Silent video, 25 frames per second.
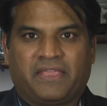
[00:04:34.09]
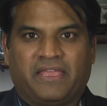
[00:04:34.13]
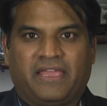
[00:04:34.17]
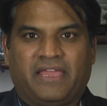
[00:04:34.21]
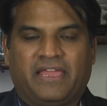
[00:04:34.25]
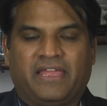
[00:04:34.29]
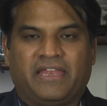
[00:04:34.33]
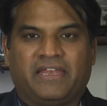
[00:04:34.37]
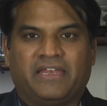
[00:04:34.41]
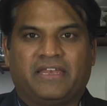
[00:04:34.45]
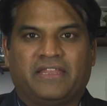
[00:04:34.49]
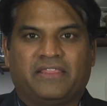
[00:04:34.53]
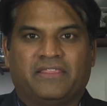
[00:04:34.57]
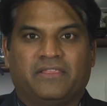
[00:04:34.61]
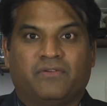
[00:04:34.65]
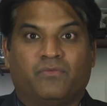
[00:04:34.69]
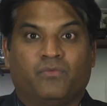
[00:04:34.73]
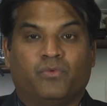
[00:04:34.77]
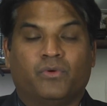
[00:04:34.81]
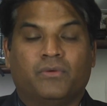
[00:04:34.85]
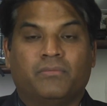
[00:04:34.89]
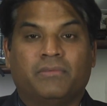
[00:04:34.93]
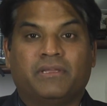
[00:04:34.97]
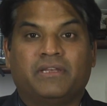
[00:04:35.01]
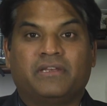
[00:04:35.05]
and the
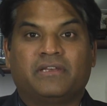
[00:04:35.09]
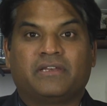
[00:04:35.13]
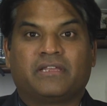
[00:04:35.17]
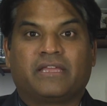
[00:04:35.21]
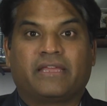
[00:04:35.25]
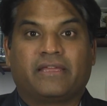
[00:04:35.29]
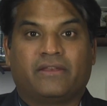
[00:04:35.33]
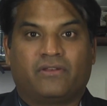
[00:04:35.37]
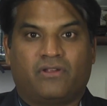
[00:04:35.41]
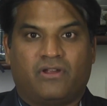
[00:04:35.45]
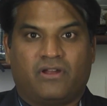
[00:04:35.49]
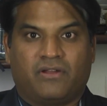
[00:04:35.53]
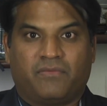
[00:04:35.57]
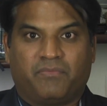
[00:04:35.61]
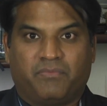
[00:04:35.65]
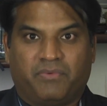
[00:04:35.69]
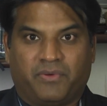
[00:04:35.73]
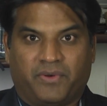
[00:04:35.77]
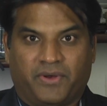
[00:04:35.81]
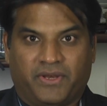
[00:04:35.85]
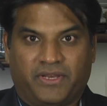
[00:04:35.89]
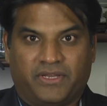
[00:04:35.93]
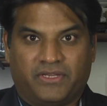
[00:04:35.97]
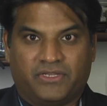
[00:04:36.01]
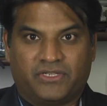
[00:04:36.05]
woman cannot
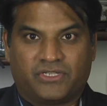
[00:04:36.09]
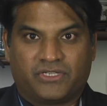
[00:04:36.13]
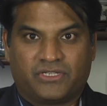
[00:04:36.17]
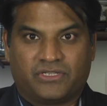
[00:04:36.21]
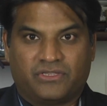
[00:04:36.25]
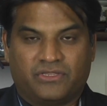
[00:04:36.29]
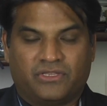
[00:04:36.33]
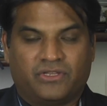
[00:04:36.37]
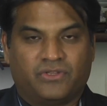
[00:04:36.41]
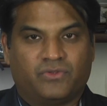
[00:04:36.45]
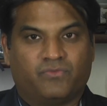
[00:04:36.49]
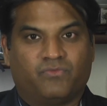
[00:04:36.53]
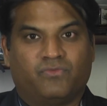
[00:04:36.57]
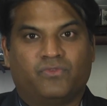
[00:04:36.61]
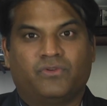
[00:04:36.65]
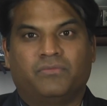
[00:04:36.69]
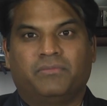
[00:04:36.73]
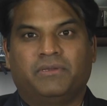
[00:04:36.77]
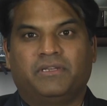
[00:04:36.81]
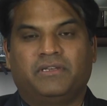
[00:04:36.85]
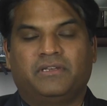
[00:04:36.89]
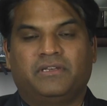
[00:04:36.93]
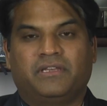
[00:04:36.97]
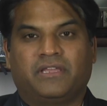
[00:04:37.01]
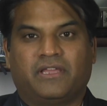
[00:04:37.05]
preach, the
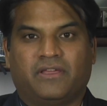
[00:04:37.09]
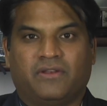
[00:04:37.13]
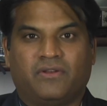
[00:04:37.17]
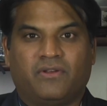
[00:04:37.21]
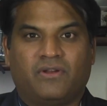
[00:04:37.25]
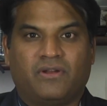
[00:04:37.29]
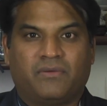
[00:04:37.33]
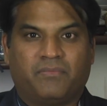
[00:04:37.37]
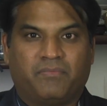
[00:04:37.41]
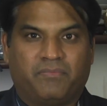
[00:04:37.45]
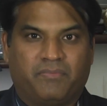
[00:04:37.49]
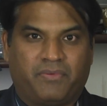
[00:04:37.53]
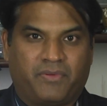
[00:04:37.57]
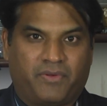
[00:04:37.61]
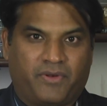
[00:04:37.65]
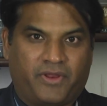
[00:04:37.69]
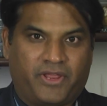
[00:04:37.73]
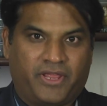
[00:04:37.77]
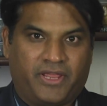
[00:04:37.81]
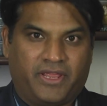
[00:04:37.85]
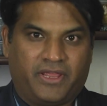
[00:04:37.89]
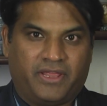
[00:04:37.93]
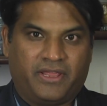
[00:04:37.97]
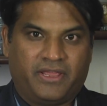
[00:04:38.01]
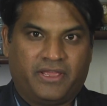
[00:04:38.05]
woman cannot
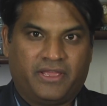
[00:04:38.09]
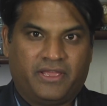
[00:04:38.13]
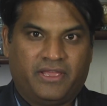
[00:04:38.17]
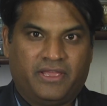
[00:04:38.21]
pray.